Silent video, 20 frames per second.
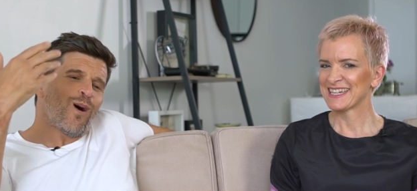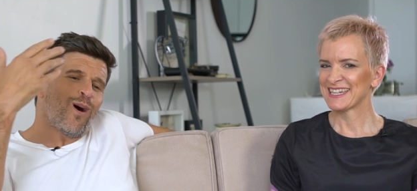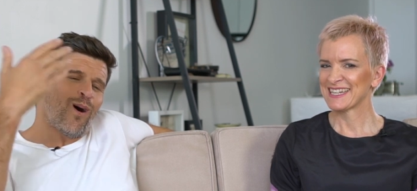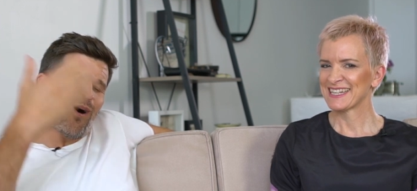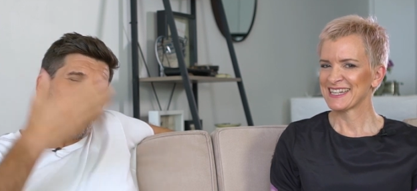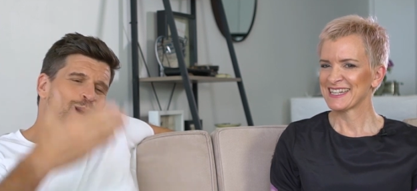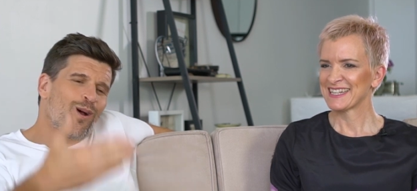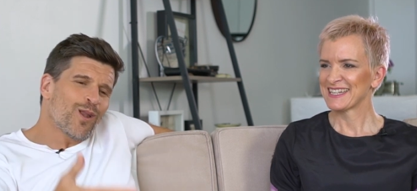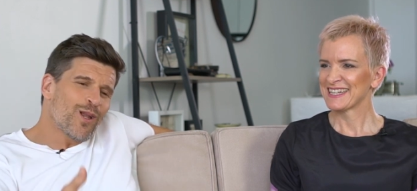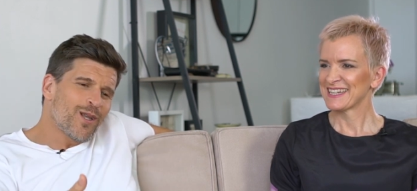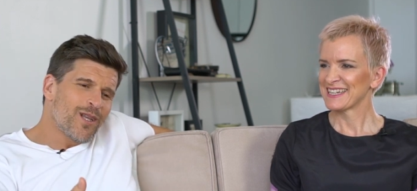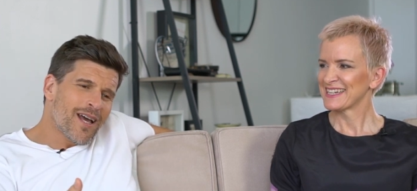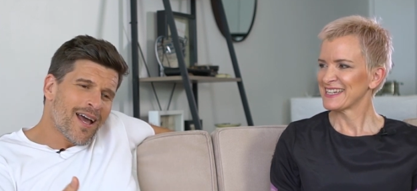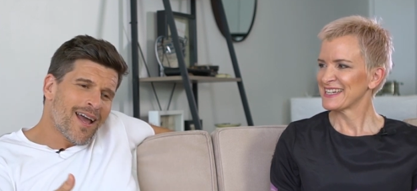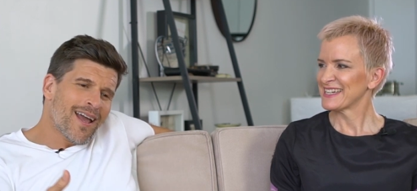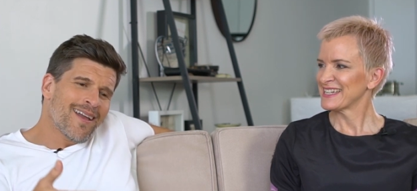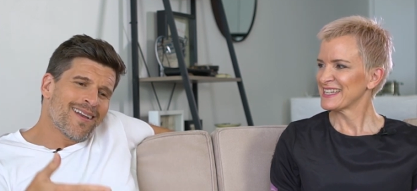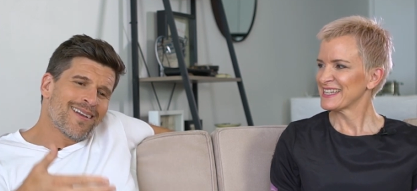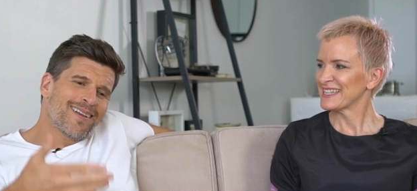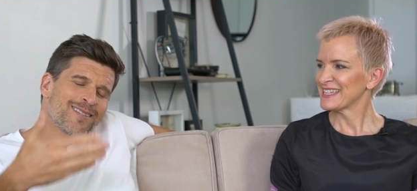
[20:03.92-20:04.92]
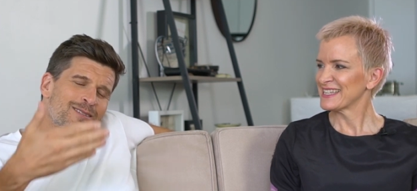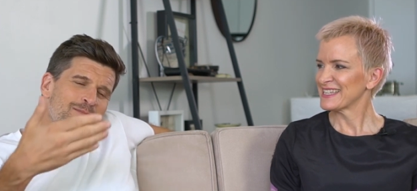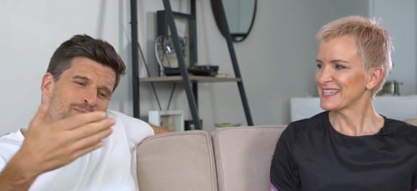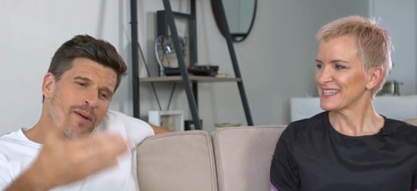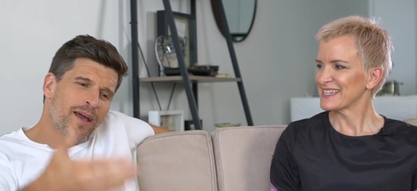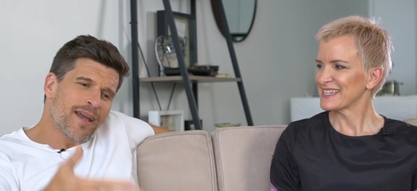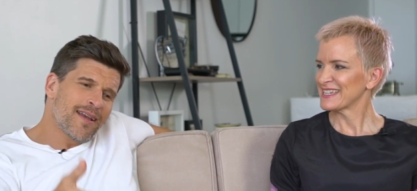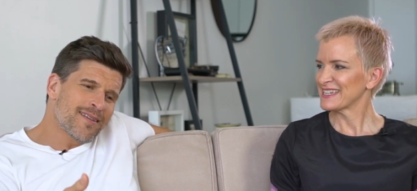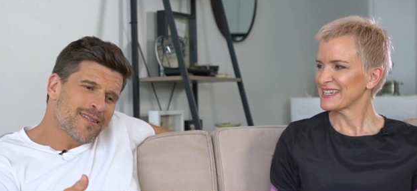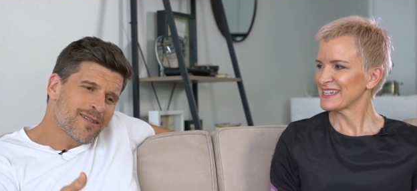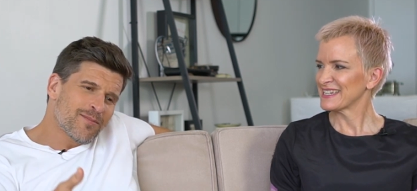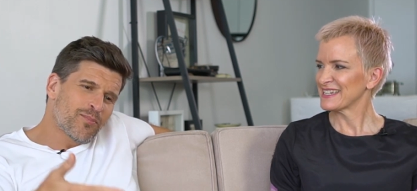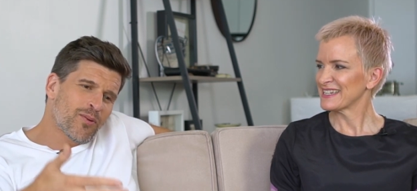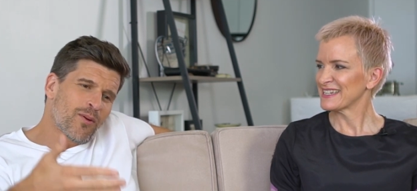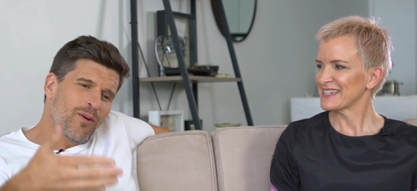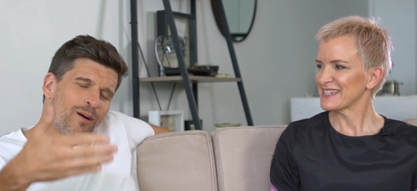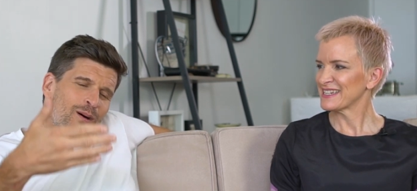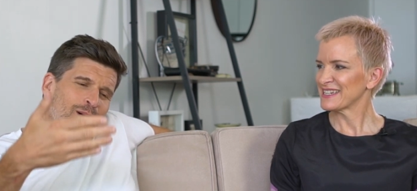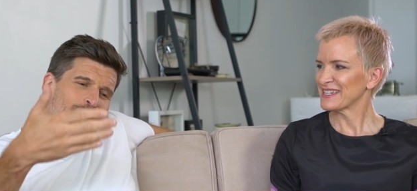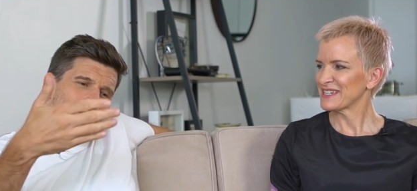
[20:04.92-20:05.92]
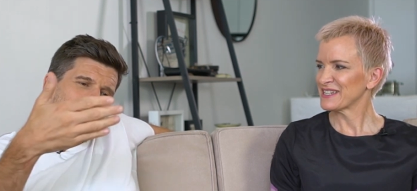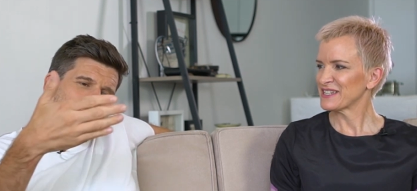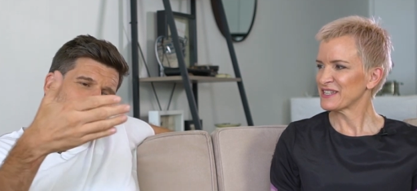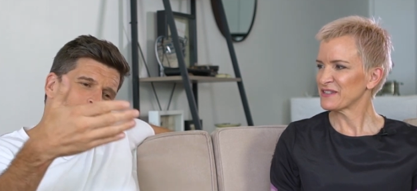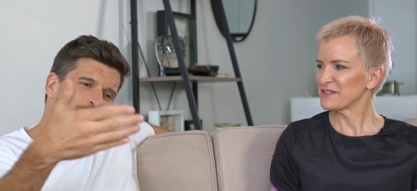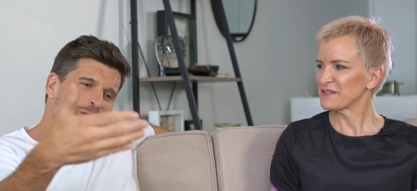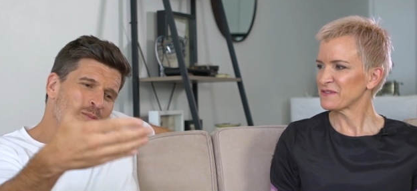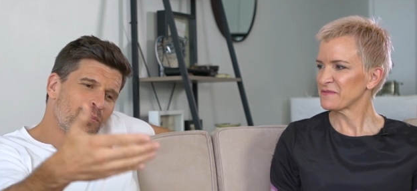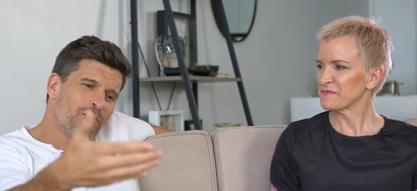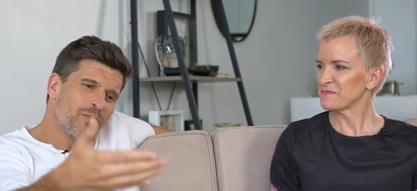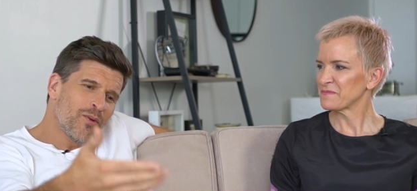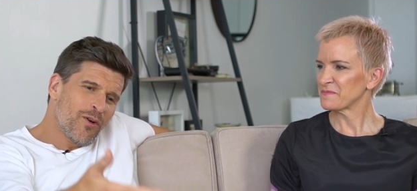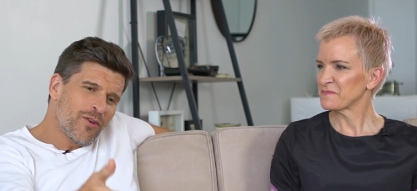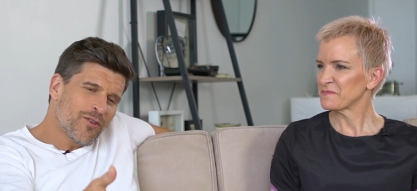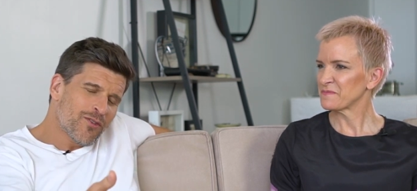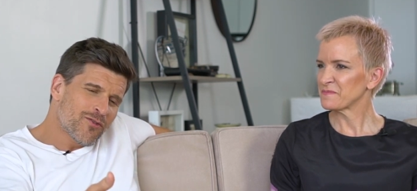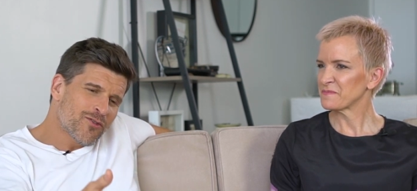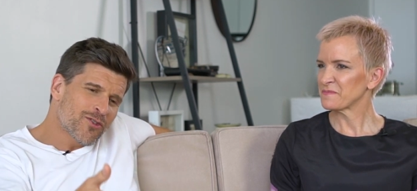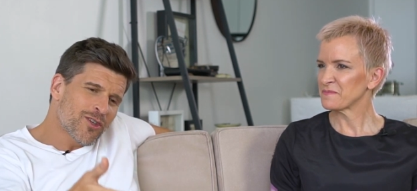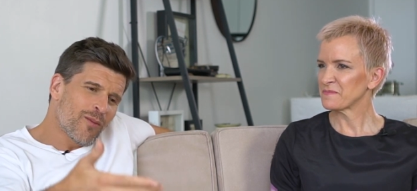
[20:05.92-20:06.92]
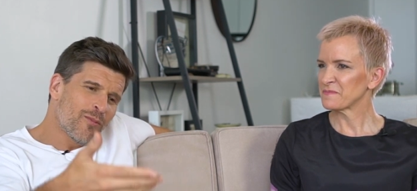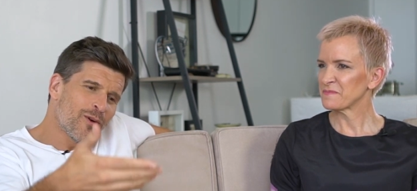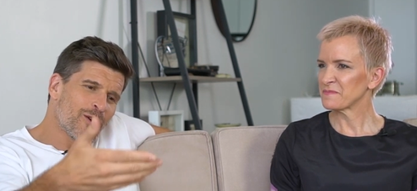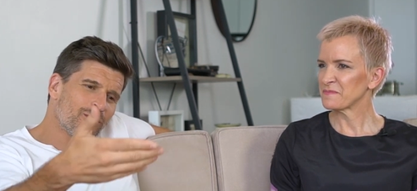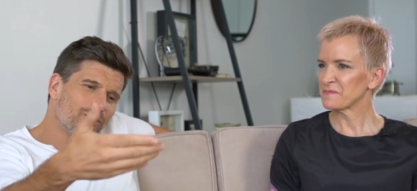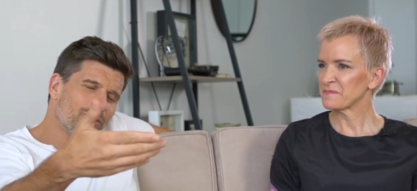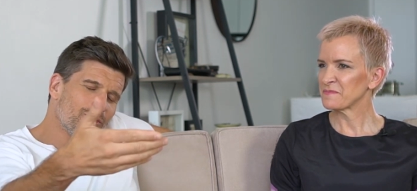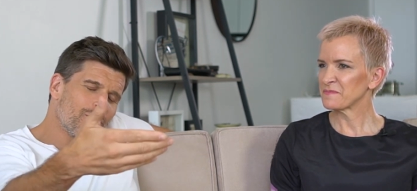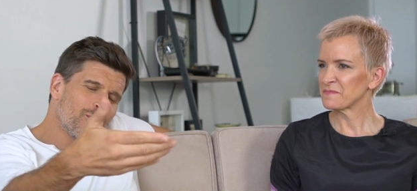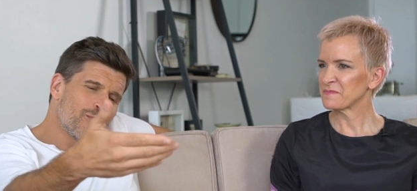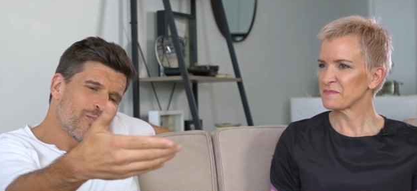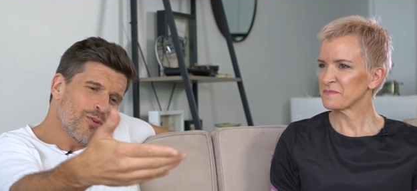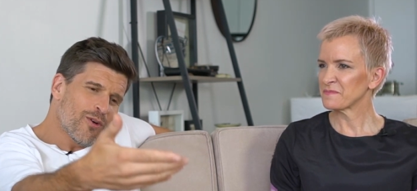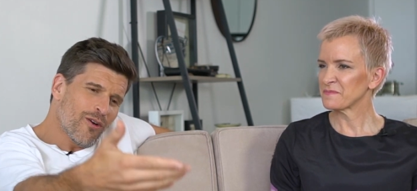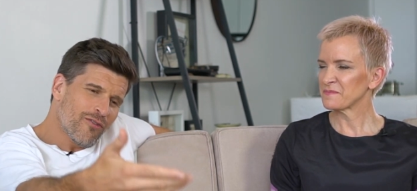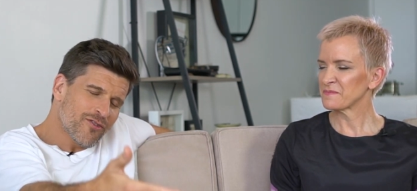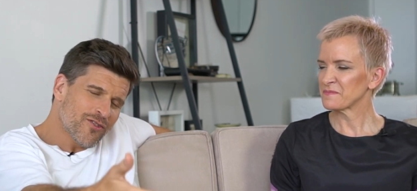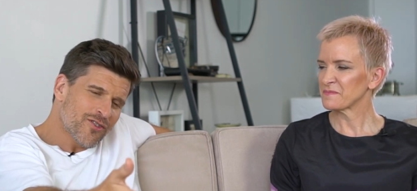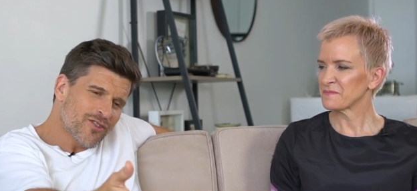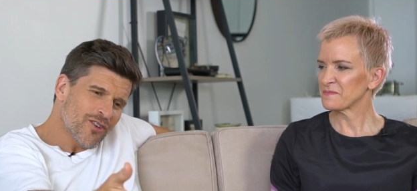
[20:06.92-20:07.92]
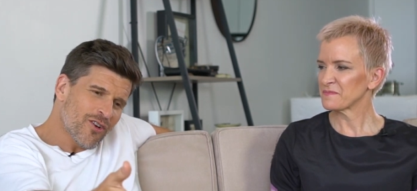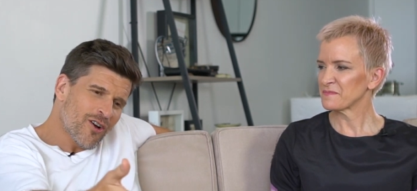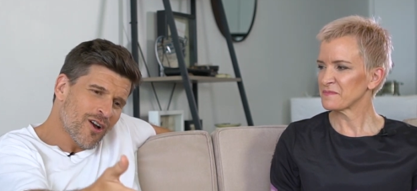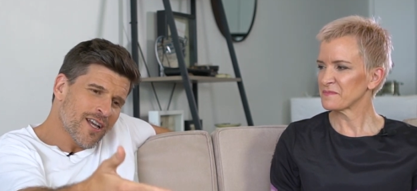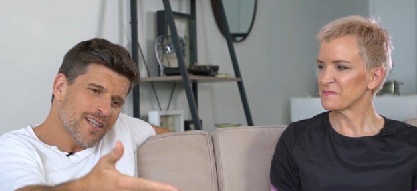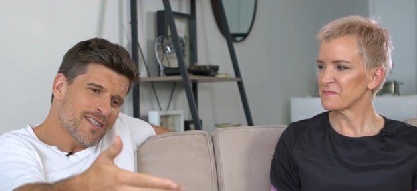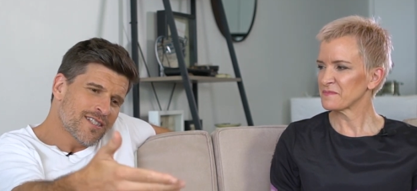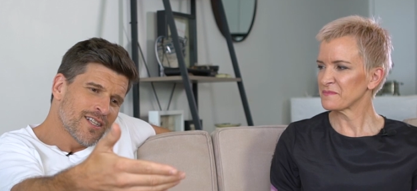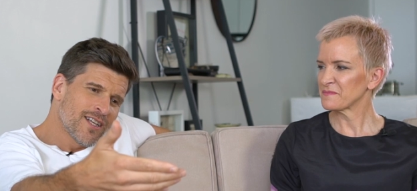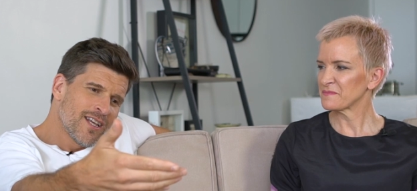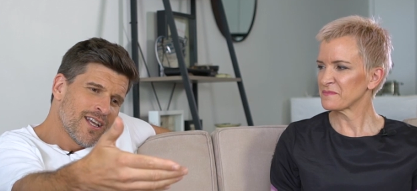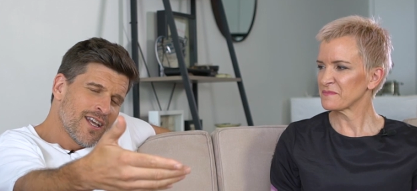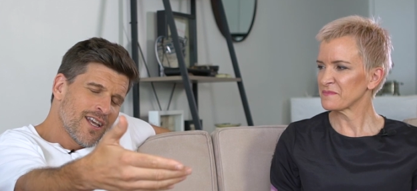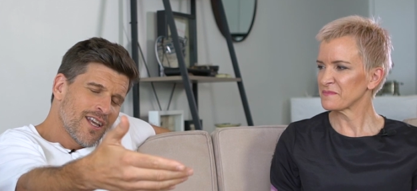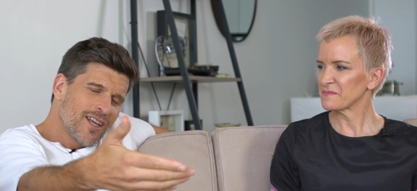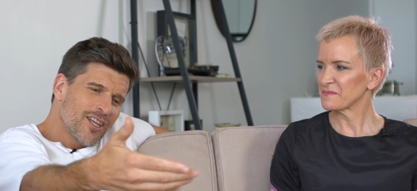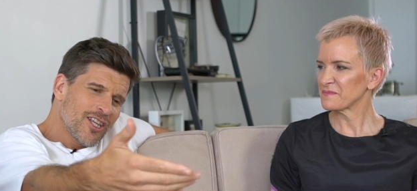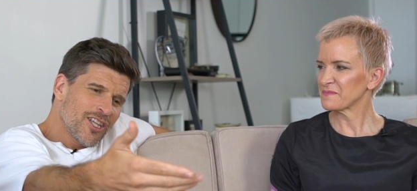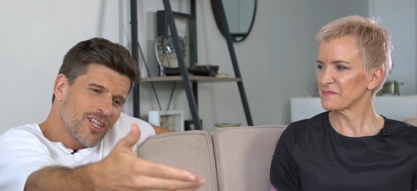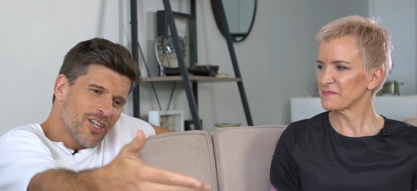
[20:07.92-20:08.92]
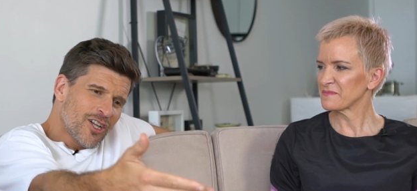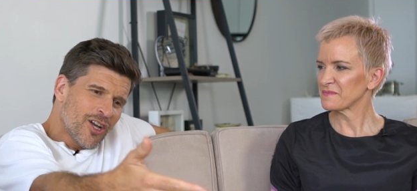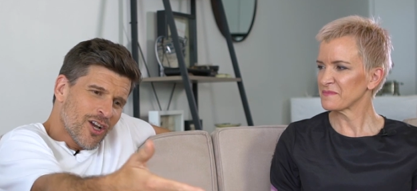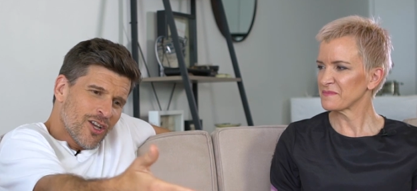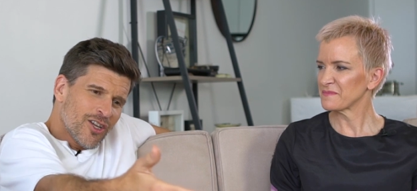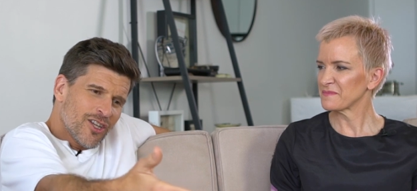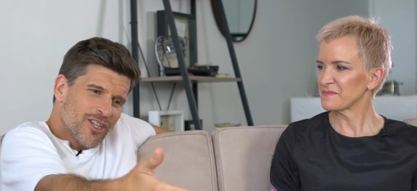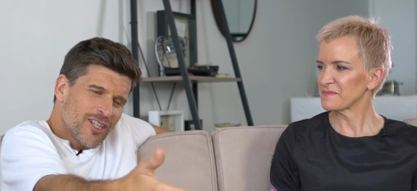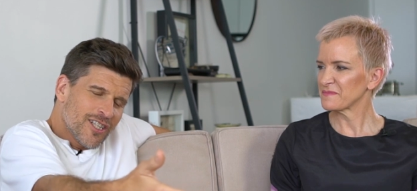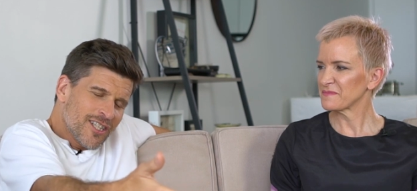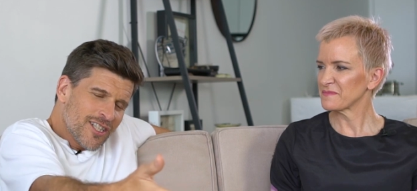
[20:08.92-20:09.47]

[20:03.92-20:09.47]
Speaker 1: holiday is based upon the birth of someone who prophesized, you know,